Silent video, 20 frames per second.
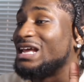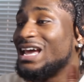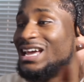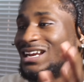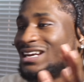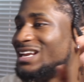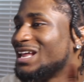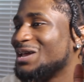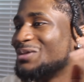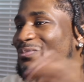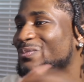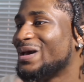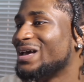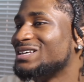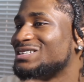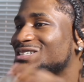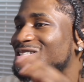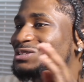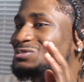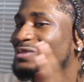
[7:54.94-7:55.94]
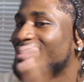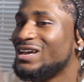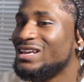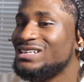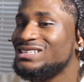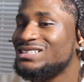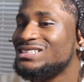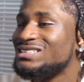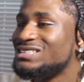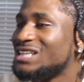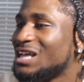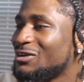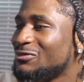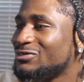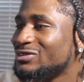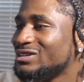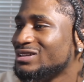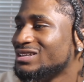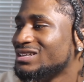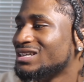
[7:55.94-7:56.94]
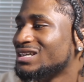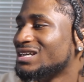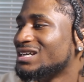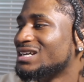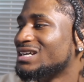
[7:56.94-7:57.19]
day-to-day basis, man. It's definitely,